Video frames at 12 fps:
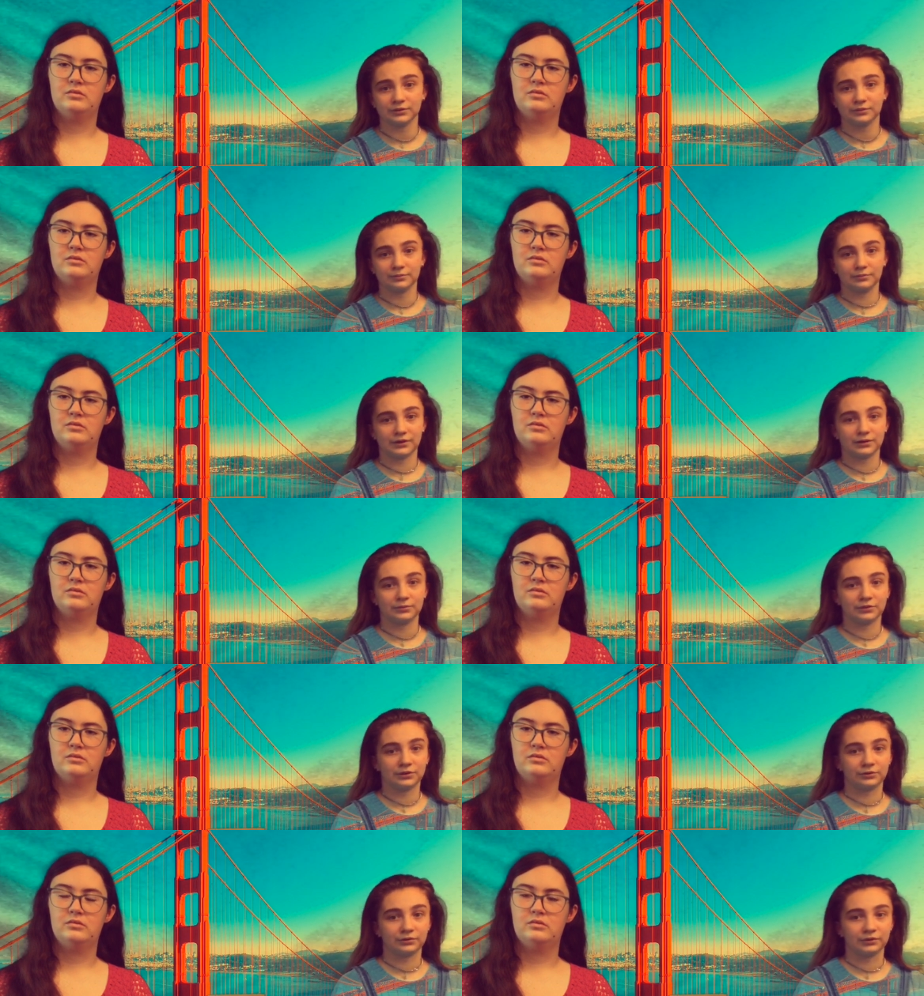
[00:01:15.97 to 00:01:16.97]
Speaker 1: meet with
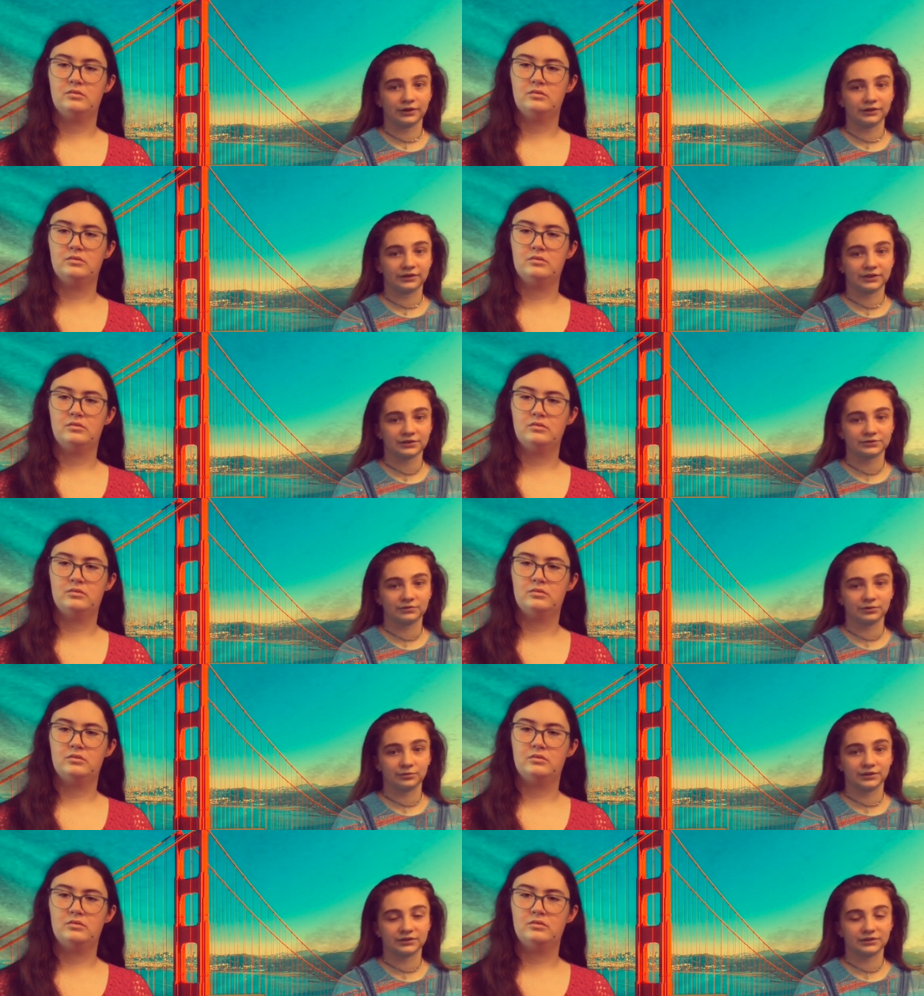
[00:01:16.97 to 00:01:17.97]
you during the next few
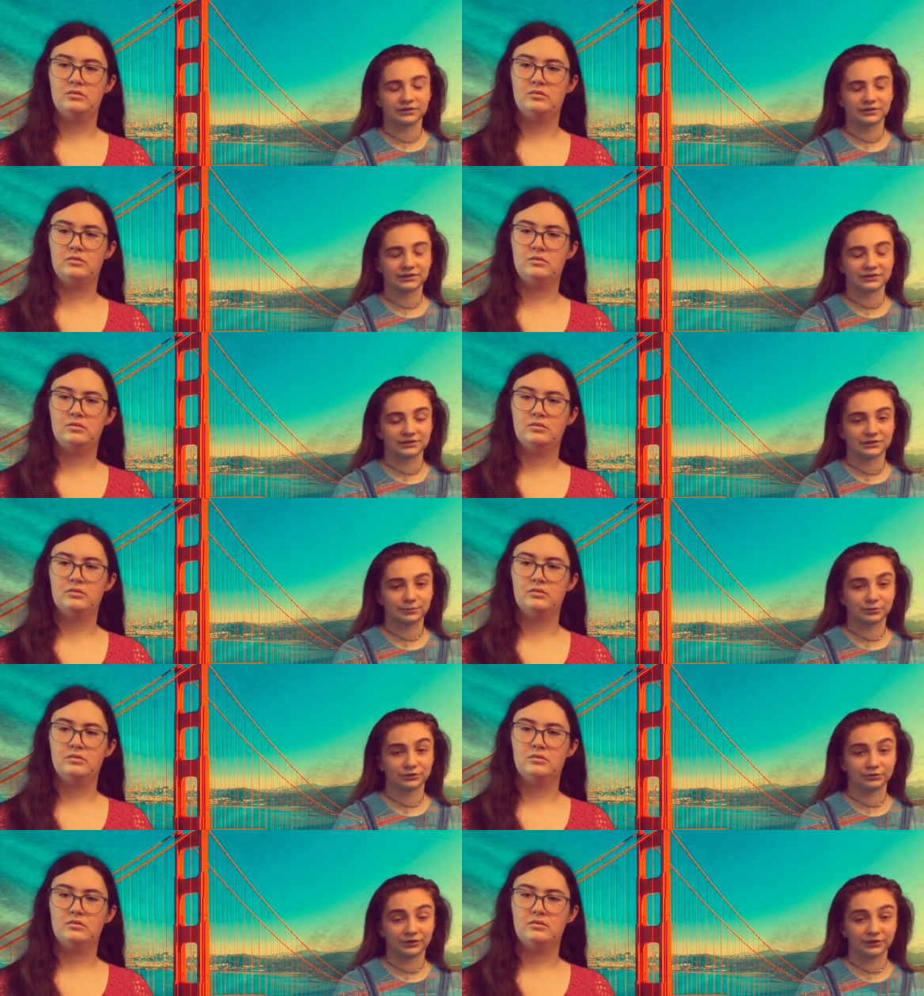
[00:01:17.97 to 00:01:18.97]
weeks to discuss this
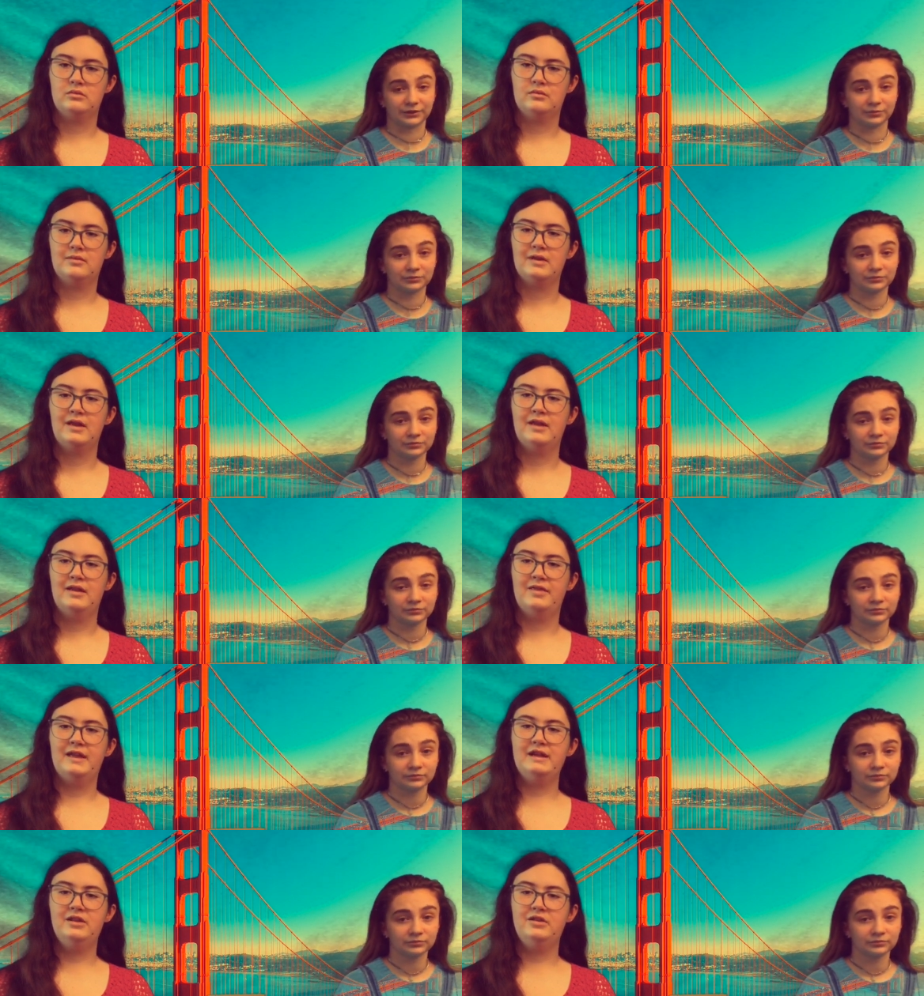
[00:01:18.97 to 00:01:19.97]
opportunity.
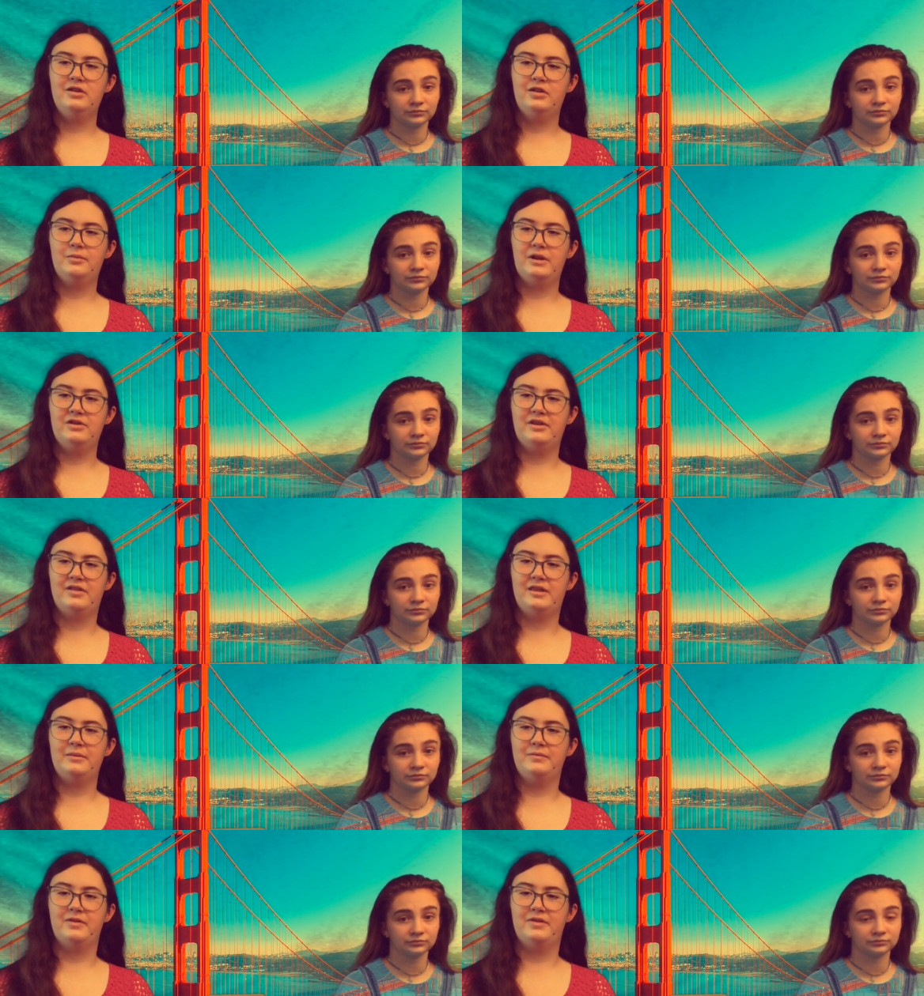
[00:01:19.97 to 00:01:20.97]
Speaker 2: Thank you to the wellness
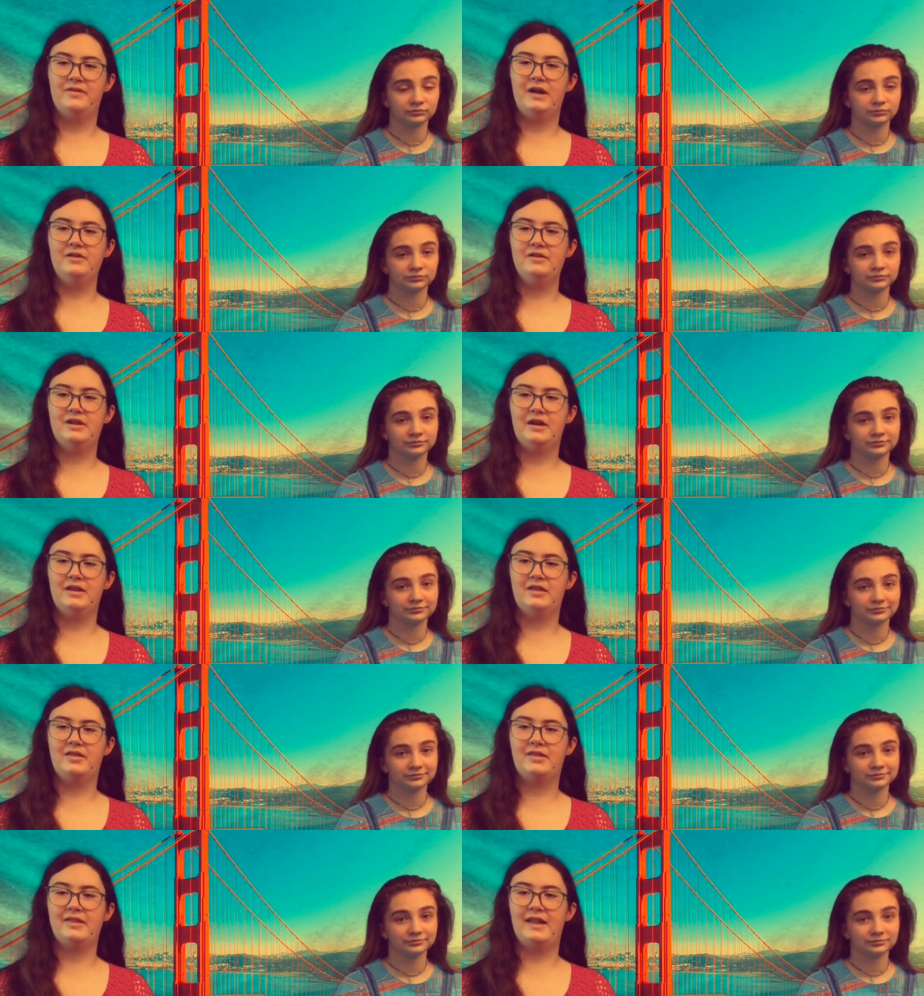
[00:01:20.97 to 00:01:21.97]
team for the Valentine's
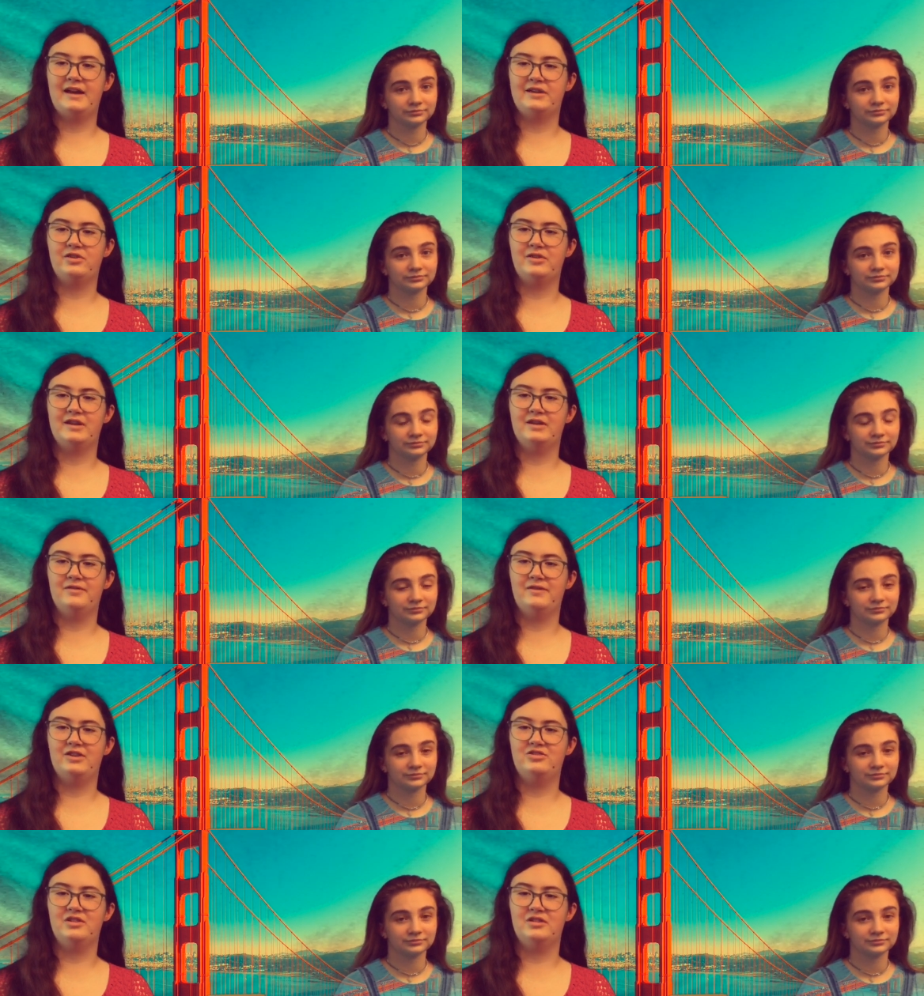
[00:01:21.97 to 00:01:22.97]
snack during
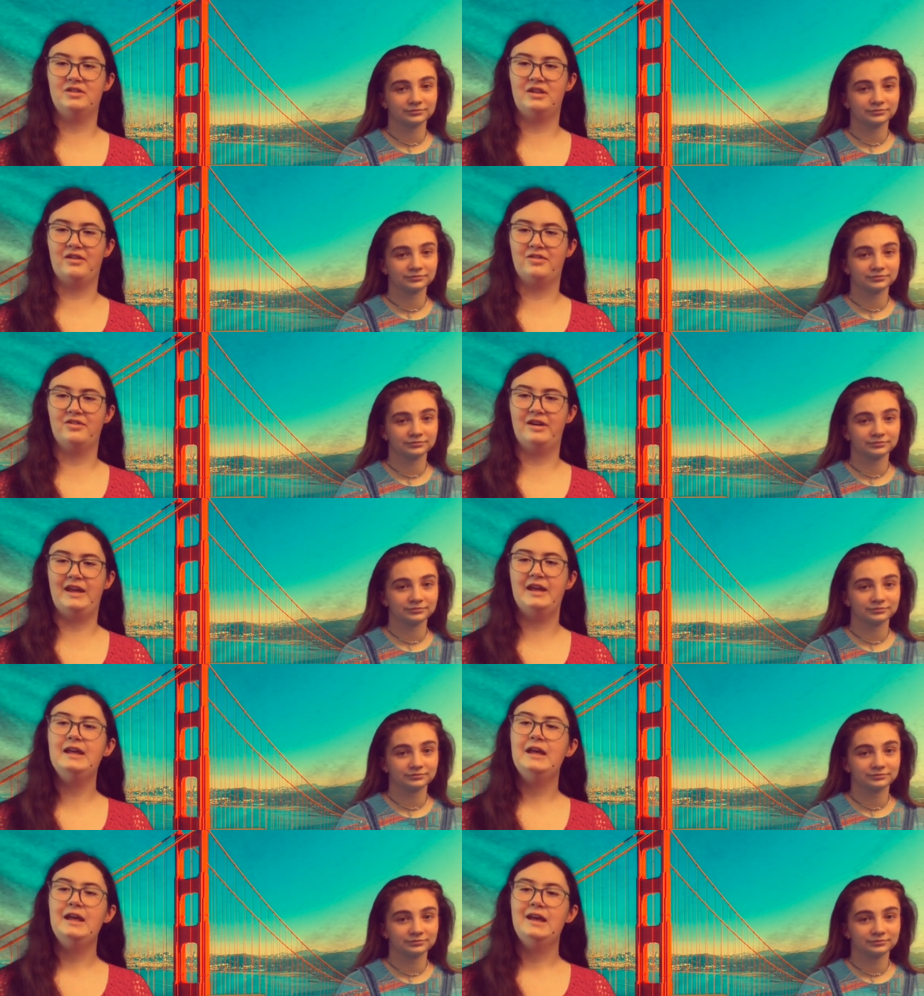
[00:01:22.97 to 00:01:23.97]
intervention yesterday.
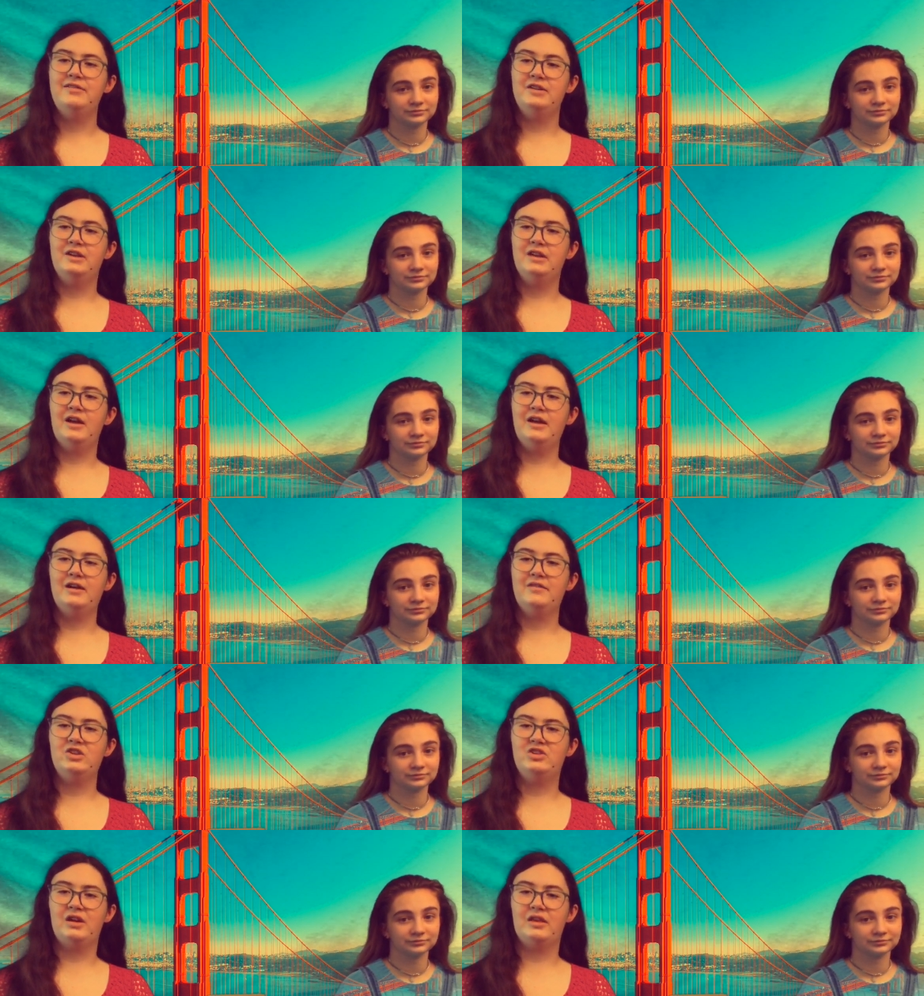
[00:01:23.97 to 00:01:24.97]
If you did not have a
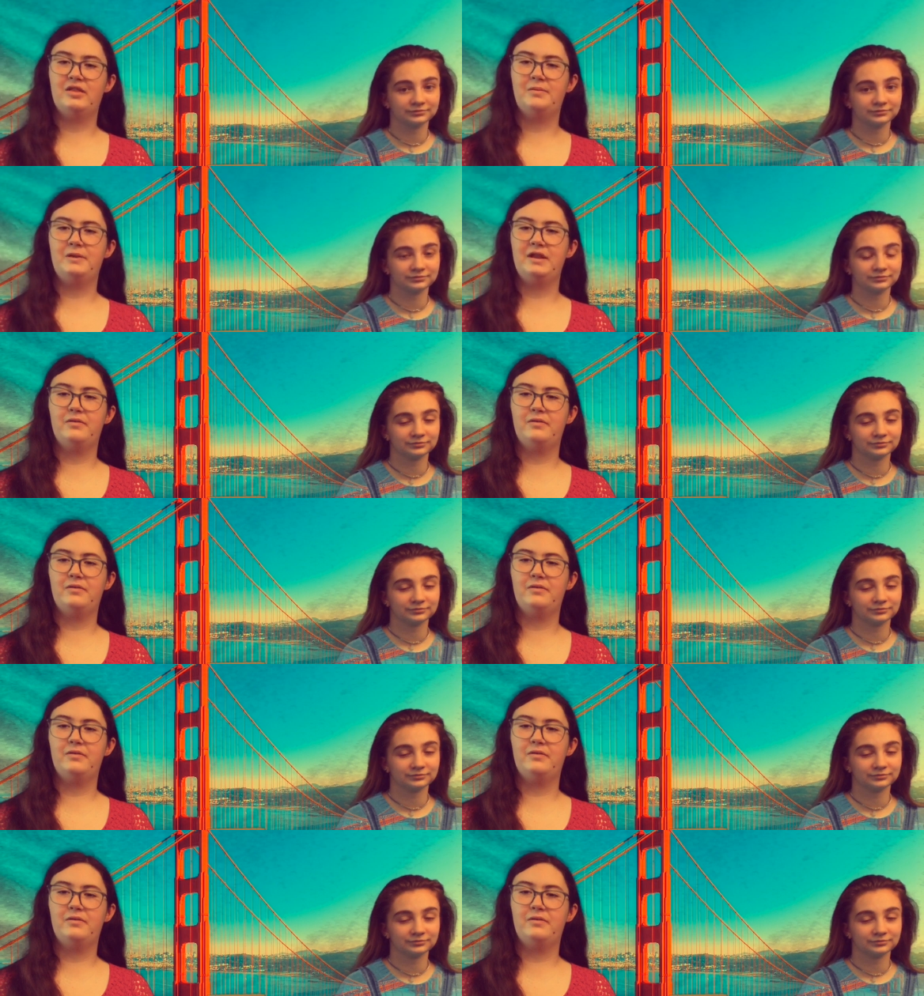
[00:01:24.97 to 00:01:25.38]
chance, please